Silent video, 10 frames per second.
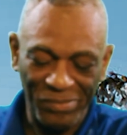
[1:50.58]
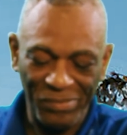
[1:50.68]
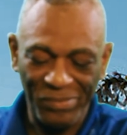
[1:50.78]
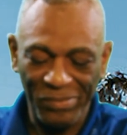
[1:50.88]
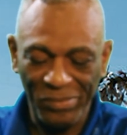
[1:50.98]

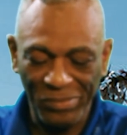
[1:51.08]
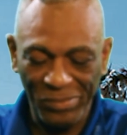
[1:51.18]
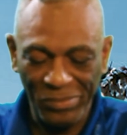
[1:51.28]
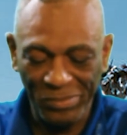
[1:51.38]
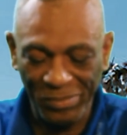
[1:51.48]

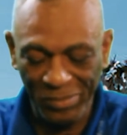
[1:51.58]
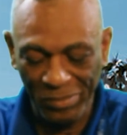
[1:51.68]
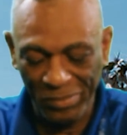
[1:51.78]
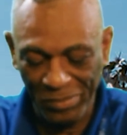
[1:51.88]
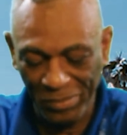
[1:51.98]

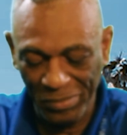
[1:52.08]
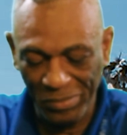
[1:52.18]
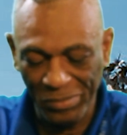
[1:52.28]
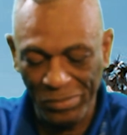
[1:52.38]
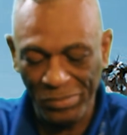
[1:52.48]

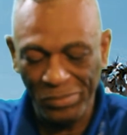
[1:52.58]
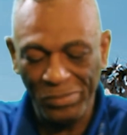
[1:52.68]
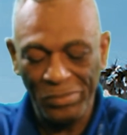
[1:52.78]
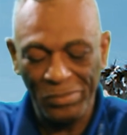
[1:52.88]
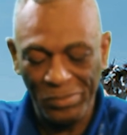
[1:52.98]

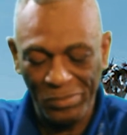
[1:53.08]
(silence)